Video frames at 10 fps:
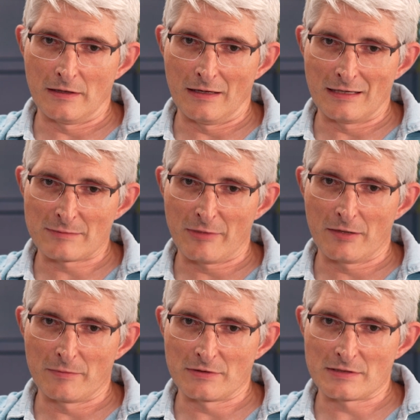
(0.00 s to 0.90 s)

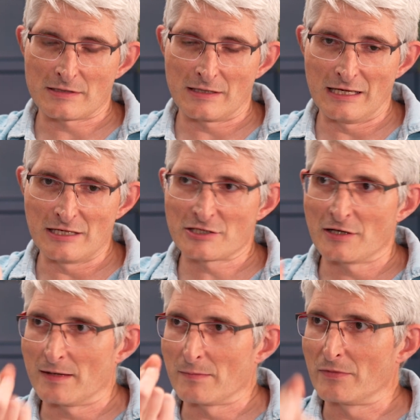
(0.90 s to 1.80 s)
experiments each
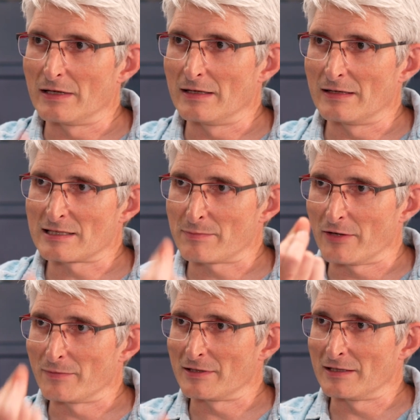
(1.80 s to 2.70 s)
time we
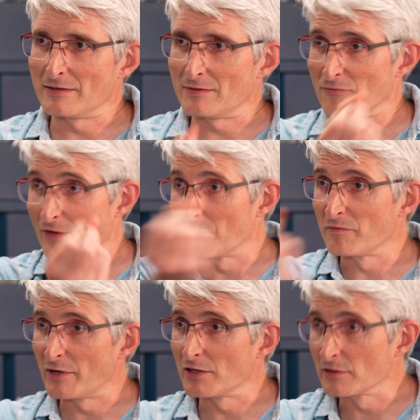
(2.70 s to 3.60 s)
experiment in the realm
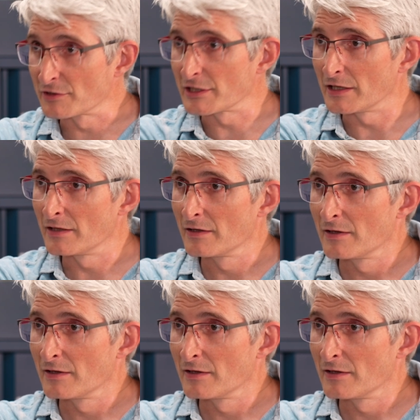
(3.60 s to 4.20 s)
of biology.